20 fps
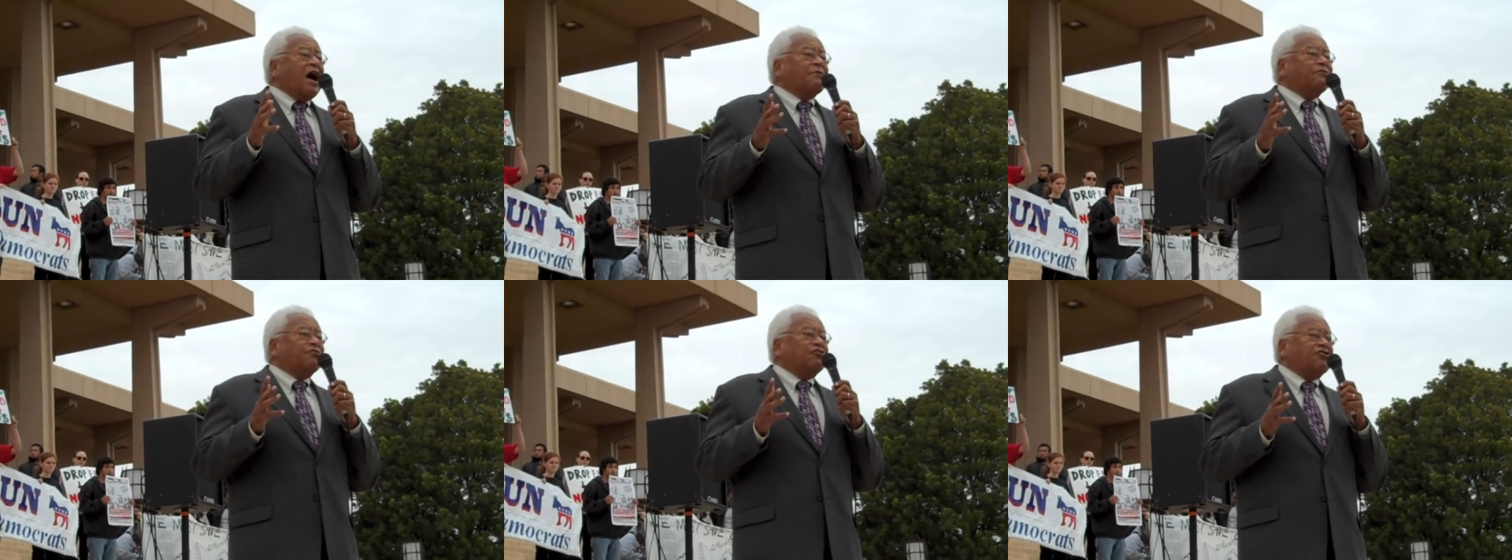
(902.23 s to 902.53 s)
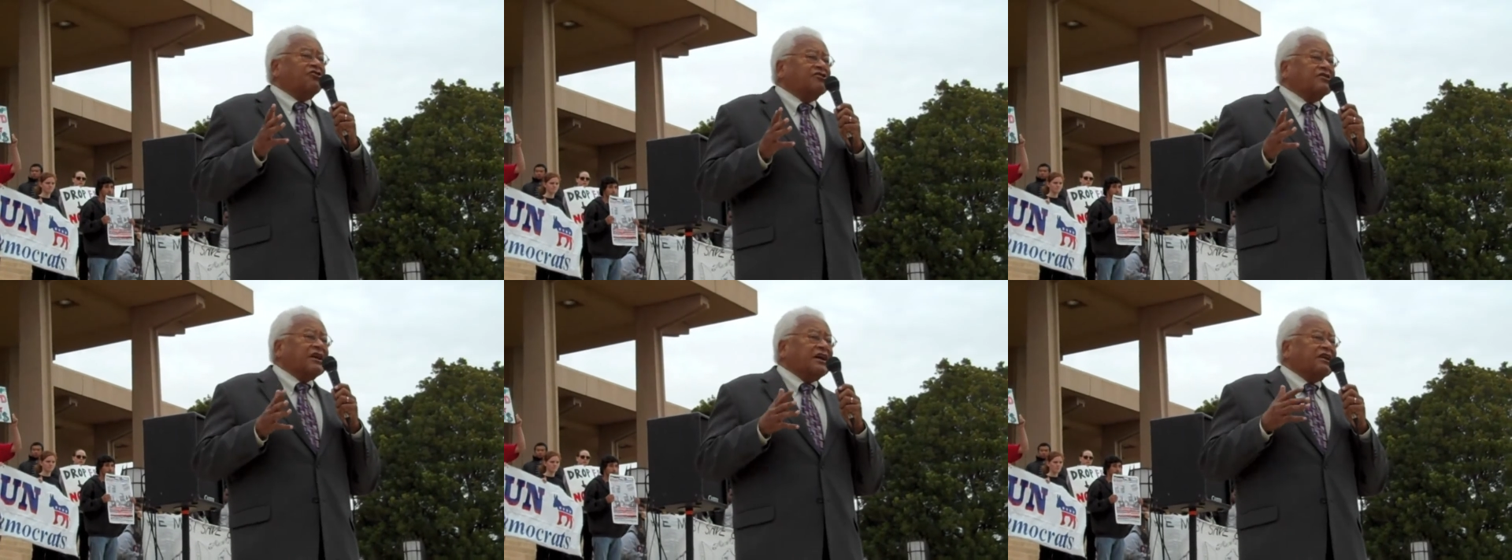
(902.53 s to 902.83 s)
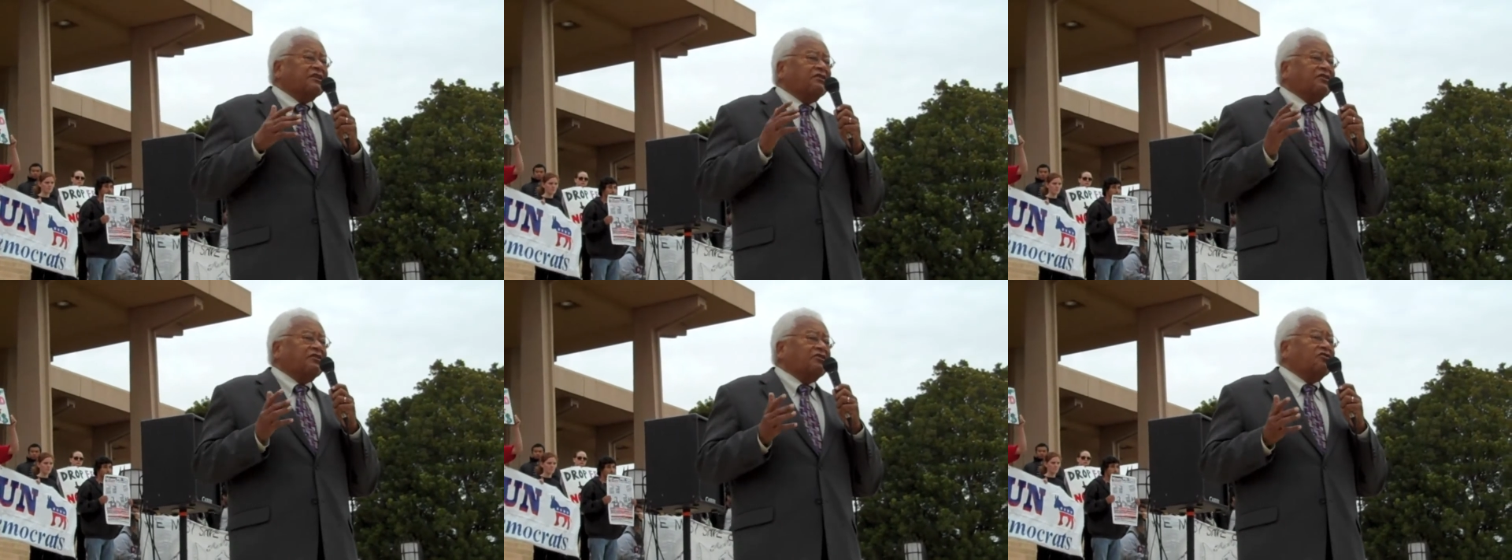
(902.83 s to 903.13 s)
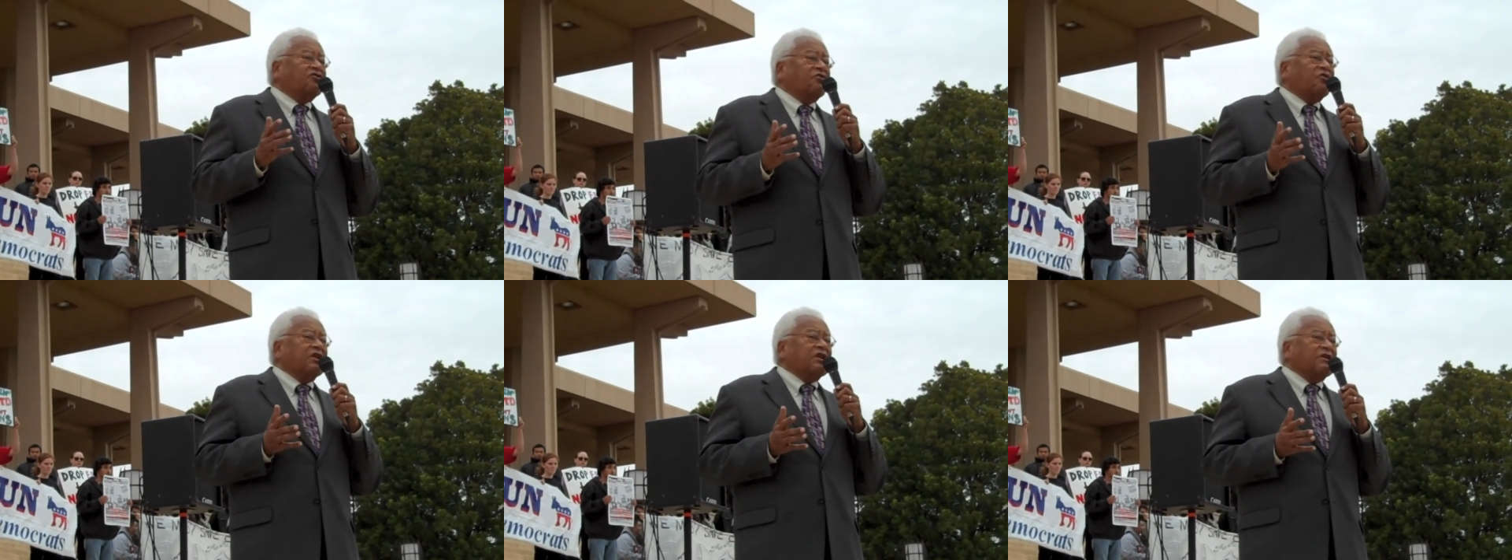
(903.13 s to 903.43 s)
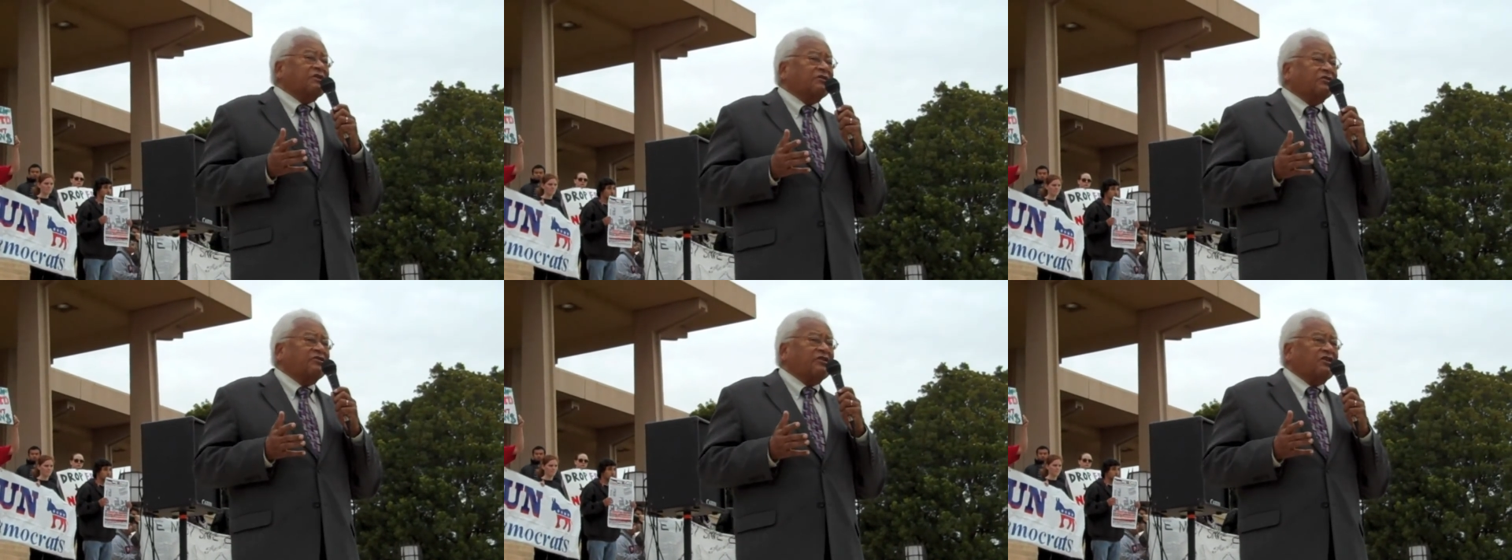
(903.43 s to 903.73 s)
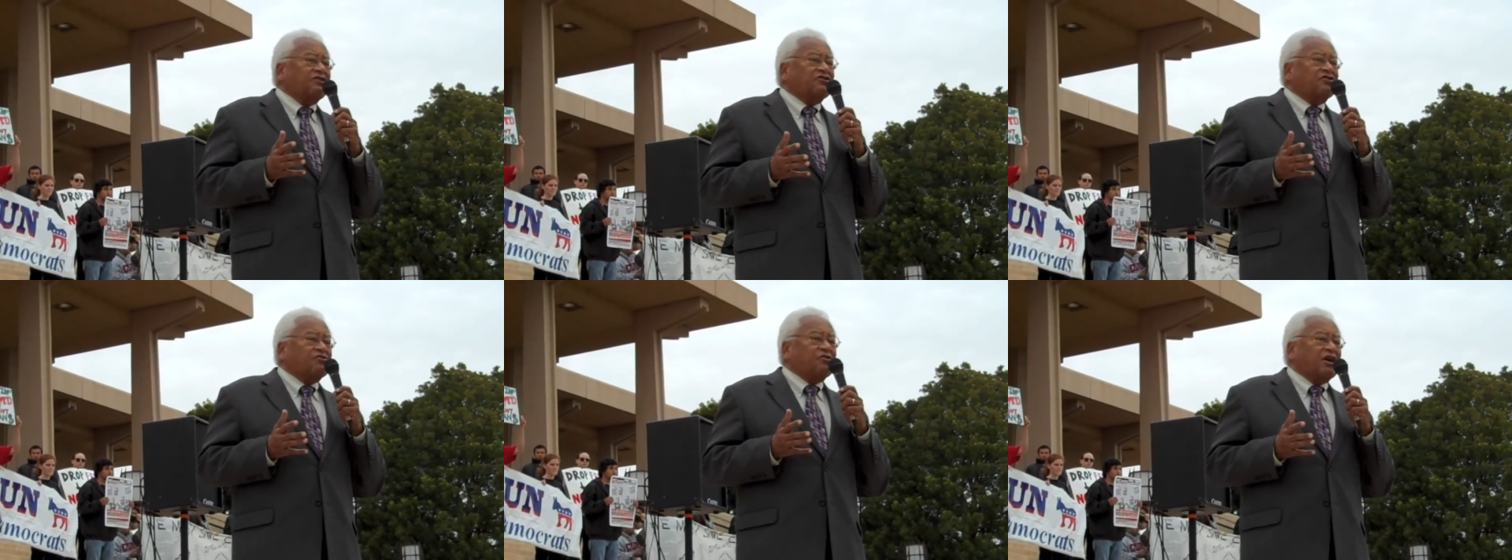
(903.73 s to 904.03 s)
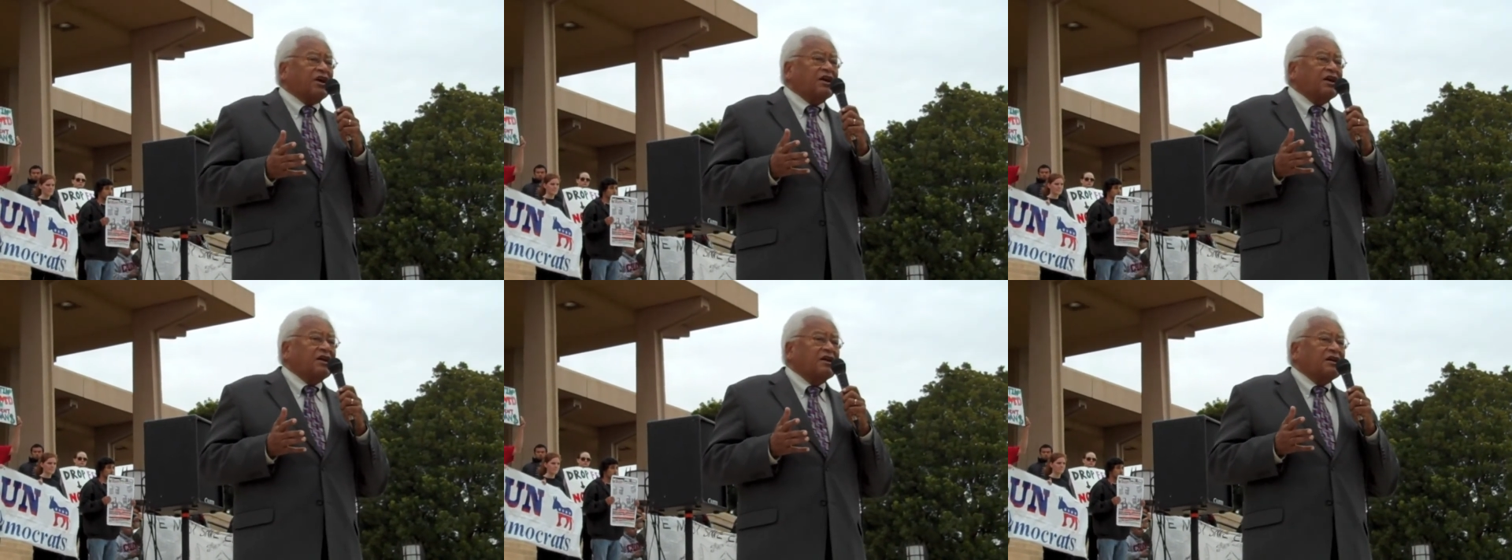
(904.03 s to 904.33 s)
option out of the 20th
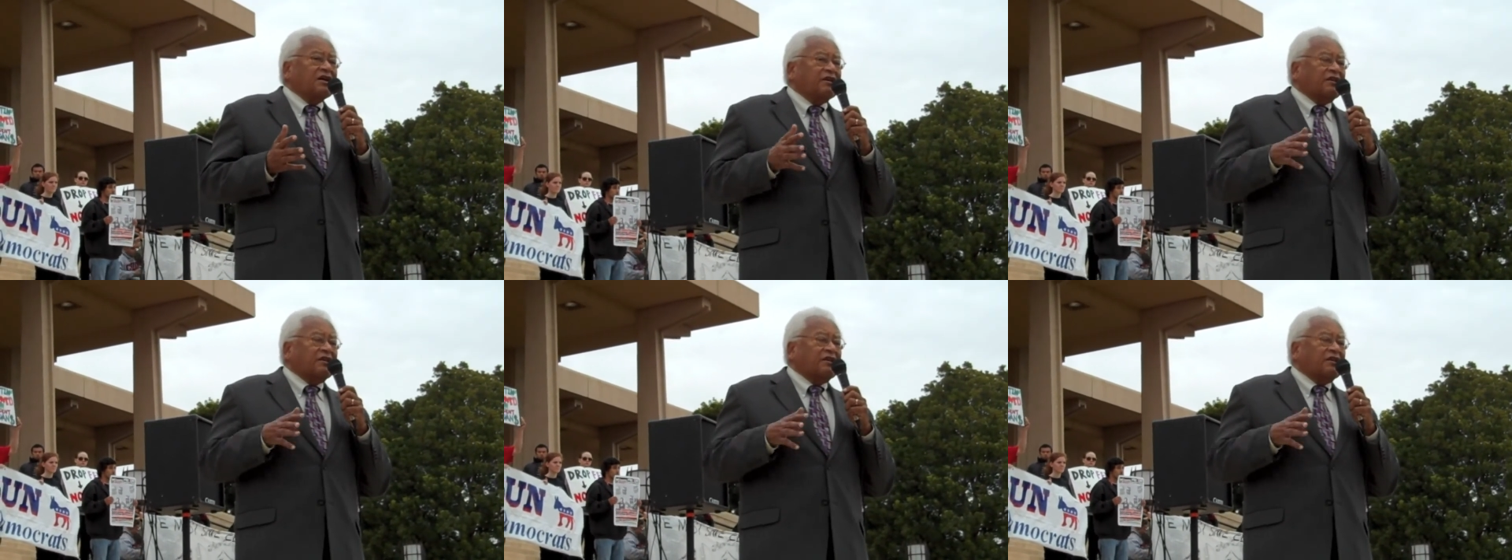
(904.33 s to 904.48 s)
century